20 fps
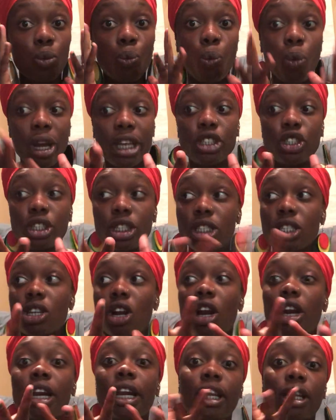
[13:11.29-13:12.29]
Wishes
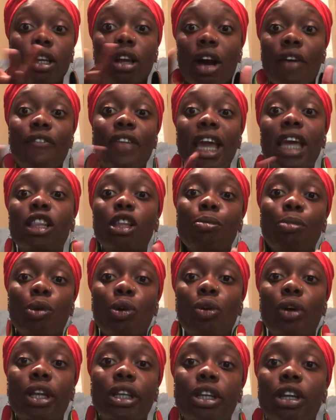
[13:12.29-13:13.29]
are
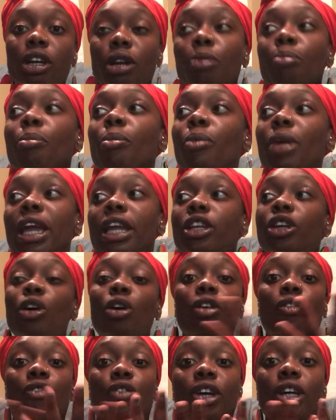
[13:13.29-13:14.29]
available in
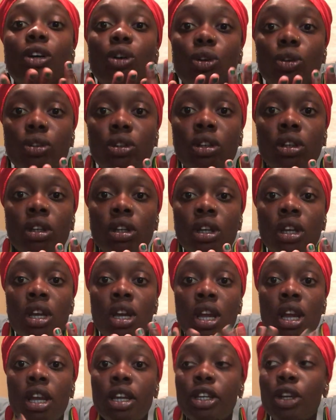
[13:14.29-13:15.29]
your field.
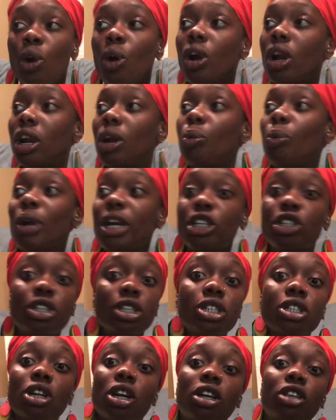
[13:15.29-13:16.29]
Your
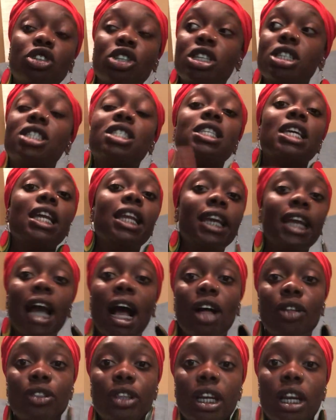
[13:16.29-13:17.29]
wishes are just sitting
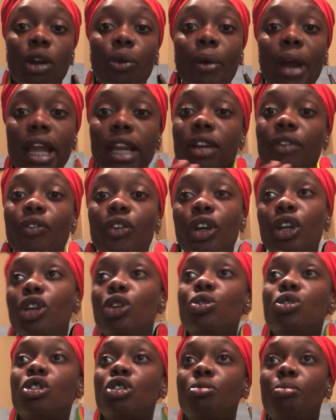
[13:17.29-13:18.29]
out there waiting for
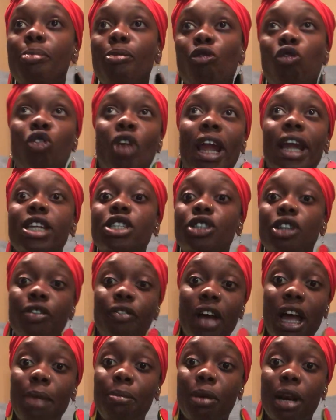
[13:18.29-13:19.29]
you to raise your
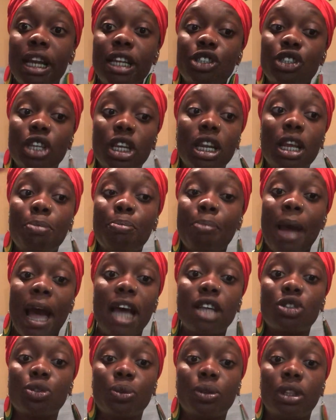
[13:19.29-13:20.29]
vibration and
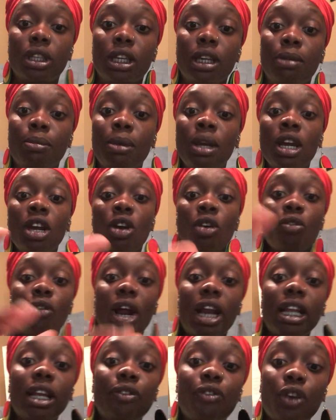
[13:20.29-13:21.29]
match with them.
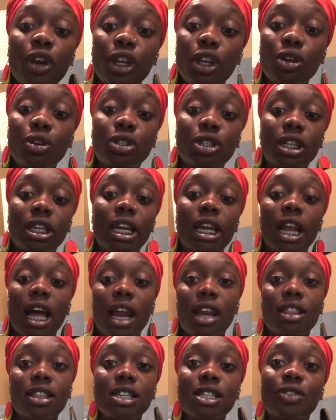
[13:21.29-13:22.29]
Ready for you to get
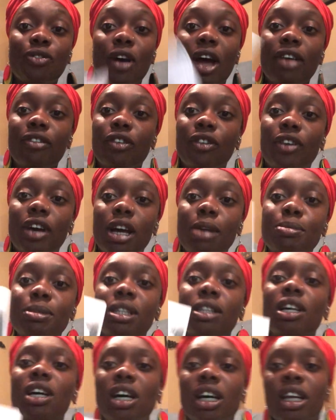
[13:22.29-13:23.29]
out of this Five of
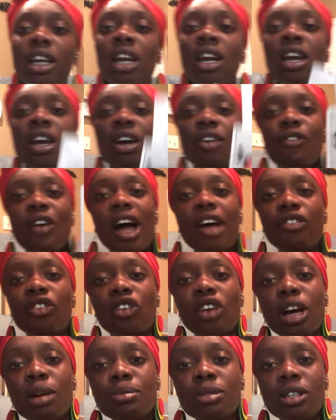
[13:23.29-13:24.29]
Cups. Look, Five
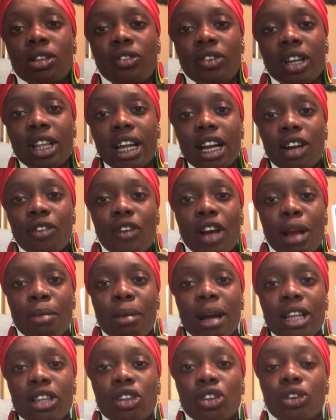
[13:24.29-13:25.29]
of Cups even clarified
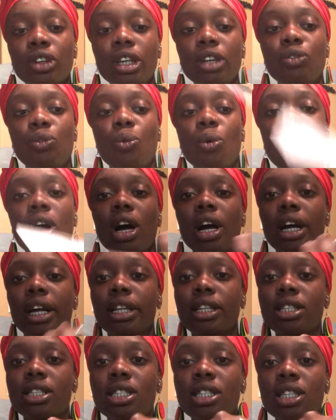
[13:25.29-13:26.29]
by the Three of
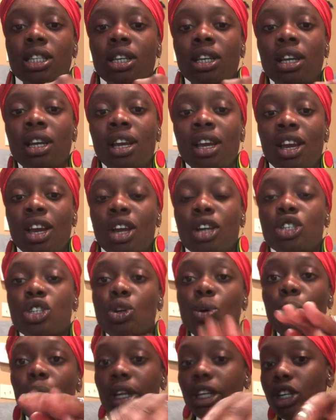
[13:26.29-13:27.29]
Wands.
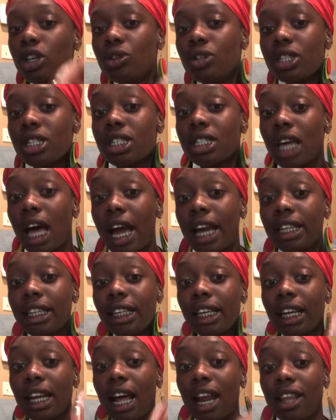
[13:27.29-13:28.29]
So when you decide to
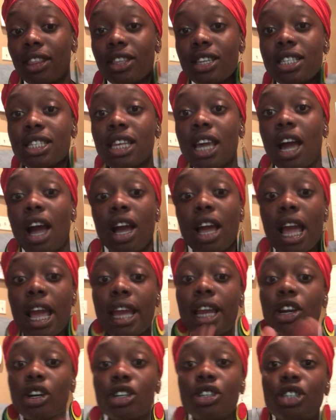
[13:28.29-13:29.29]
get out of this
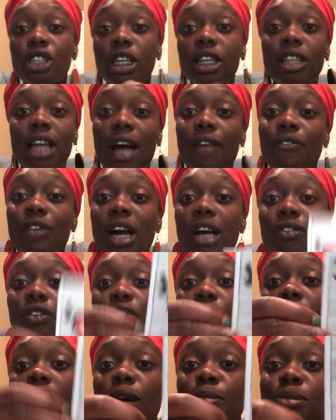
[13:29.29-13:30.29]
energy, that Five
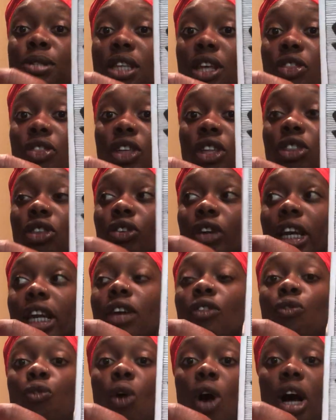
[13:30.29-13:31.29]
of Cups, the Three
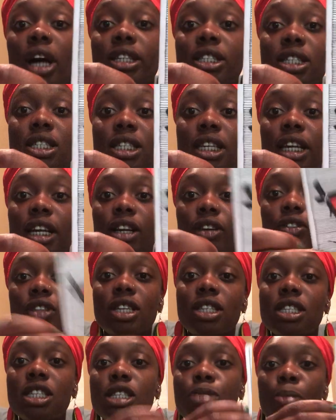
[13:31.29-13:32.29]
of Wands is here.
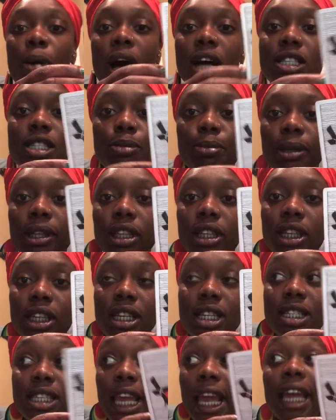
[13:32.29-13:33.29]
This is
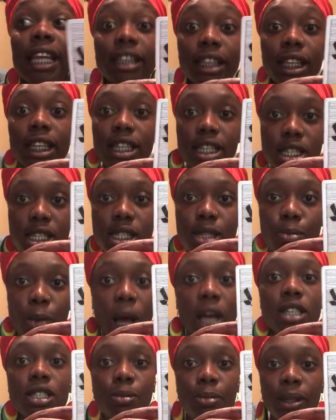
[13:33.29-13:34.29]
possibilities, endless
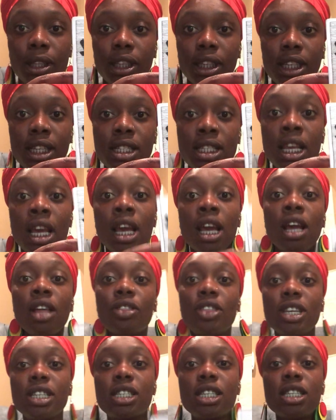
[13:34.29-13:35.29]
possibilities.
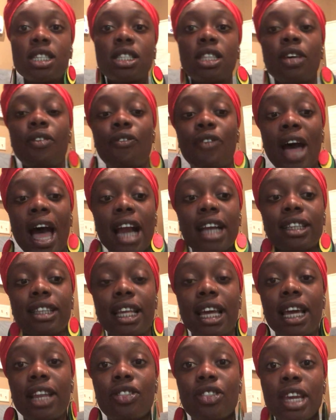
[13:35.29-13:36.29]
This is the fact
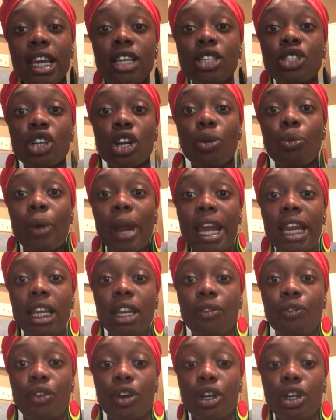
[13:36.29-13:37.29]
that things are
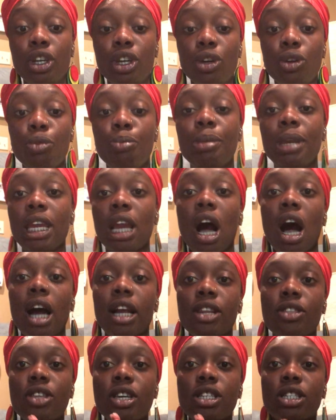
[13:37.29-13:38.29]
waiting for you
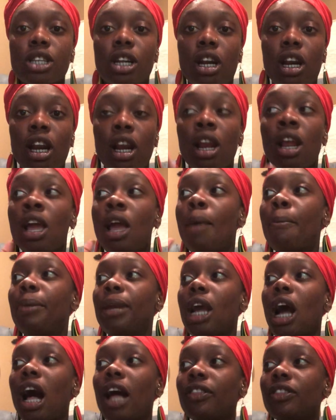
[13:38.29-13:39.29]
beyond this hurt,
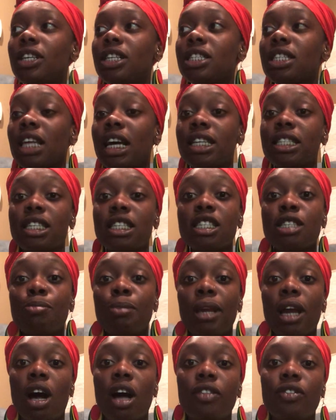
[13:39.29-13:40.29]
beyond these lessons,
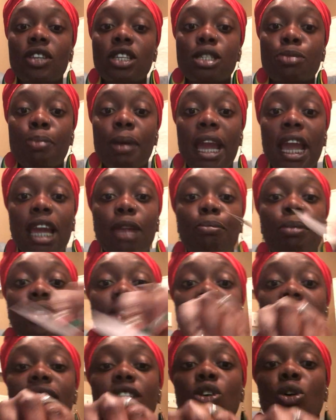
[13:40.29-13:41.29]
beyond this pain. But
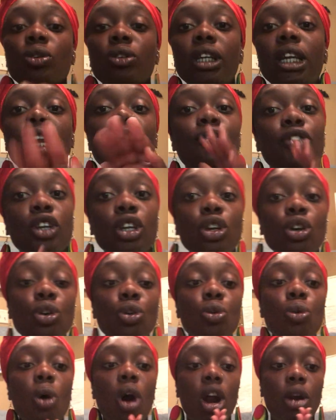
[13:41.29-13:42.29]
that's only if
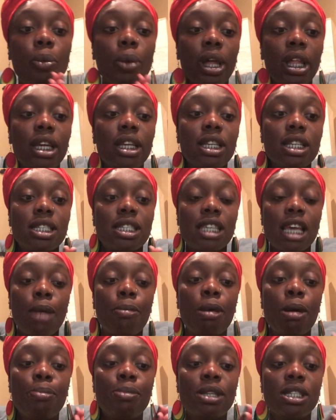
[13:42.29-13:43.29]
you are willing to
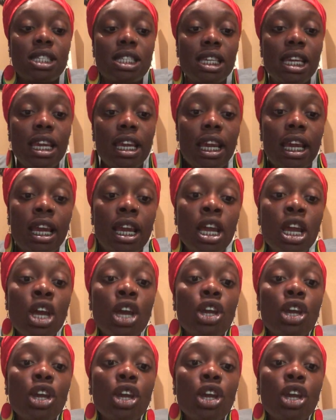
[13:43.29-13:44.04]
step up and see it.